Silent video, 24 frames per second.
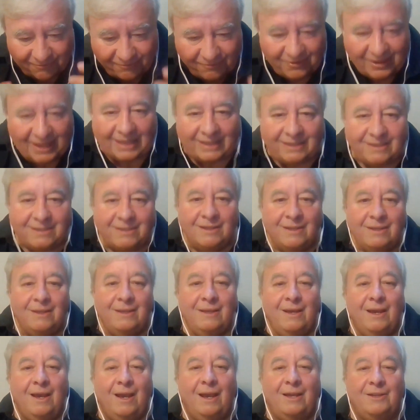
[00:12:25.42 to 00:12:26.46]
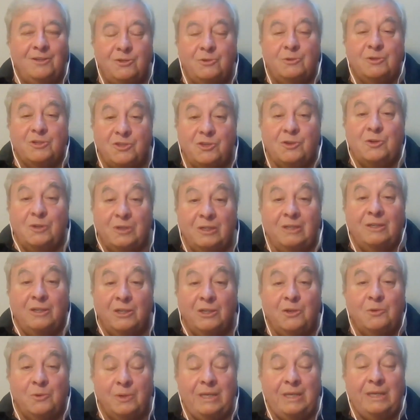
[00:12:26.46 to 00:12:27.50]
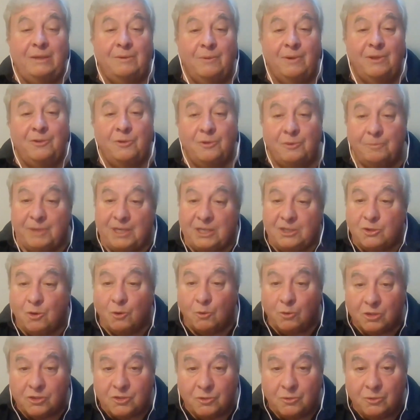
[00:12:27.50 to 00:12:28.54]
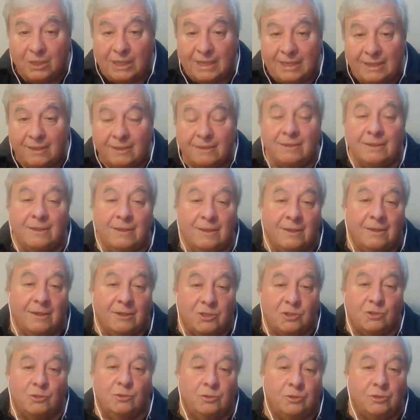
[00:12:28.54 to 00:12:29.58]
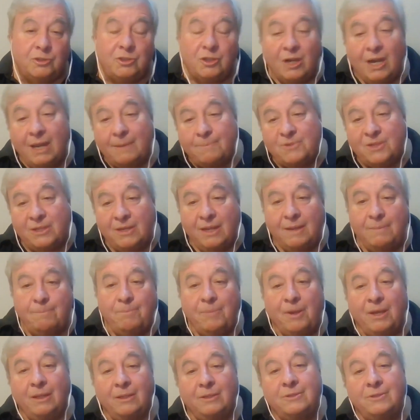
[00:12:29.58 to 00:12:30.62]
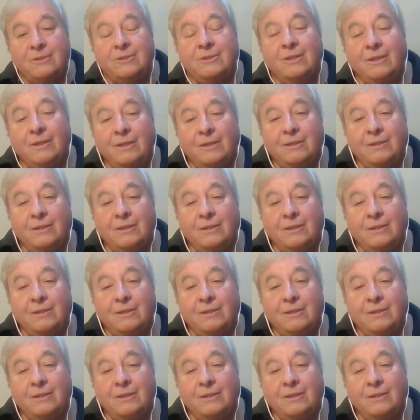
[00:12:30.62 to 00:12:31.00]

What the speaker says: fit to a certain degree, whether it be torso length, shoulder straps, and hip belts.